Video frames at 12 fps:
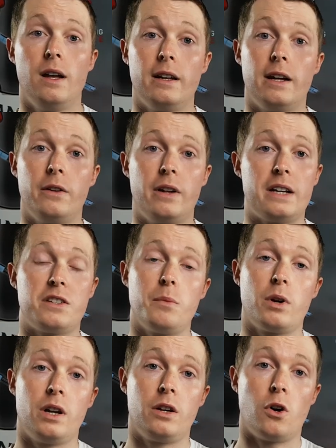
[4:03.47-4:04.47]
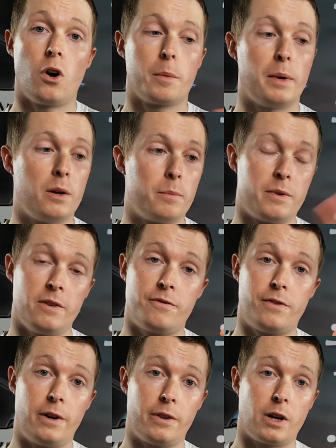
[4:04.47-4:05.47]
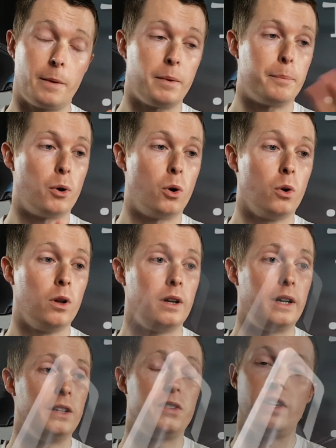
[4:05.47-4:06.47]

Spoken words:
Now, the next thing we're going to talk about a bit further up the pole is